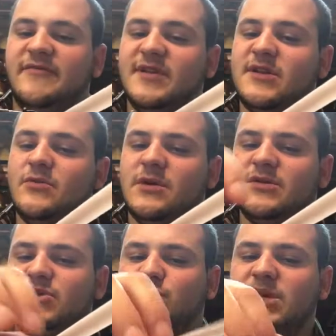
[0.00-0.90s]
video
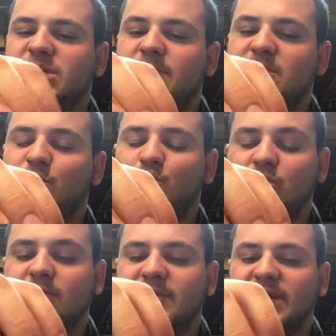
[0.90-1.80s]
on the transmitter
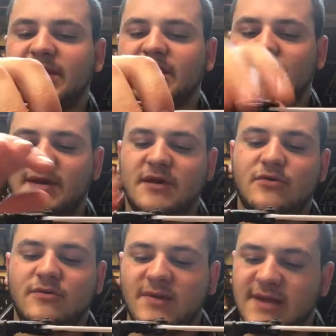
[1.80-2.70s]
will be coming
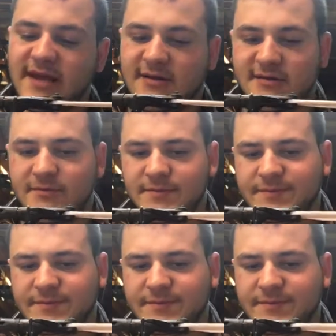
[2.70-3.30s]
out later.